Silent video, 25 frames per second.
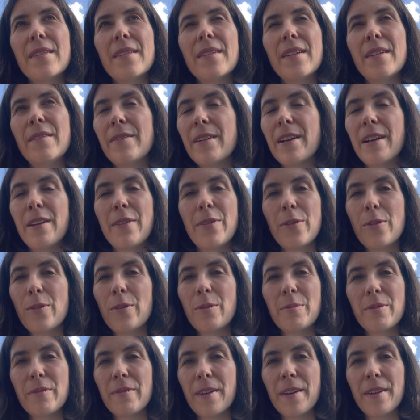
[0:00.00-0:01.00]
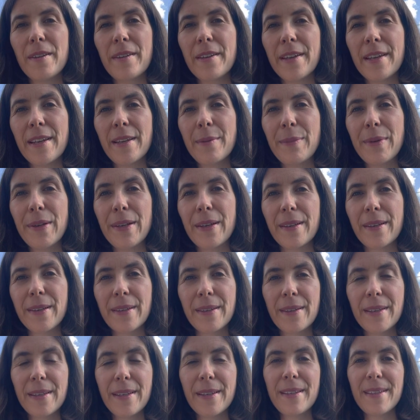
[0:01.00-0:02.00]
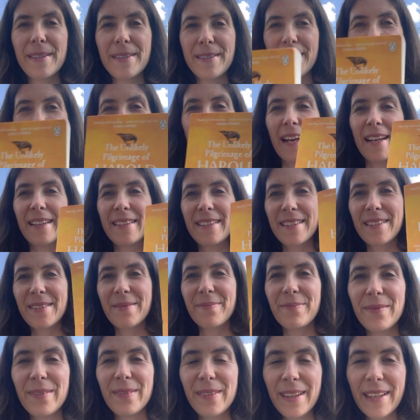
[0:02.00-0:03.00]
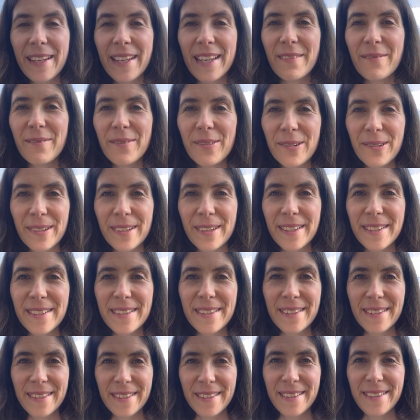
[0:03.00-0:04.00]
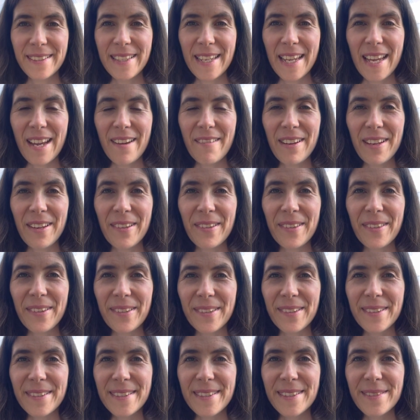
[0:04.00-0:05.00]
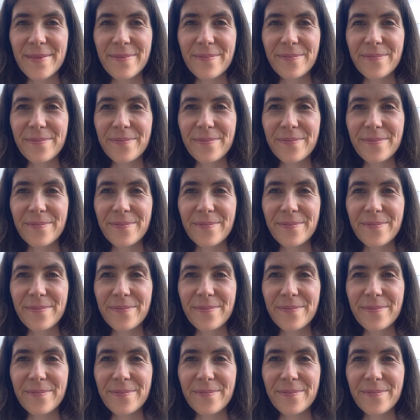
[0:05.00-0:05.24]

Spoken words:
very thought-provoking book. So yes, looking forward to hearing your thoughts.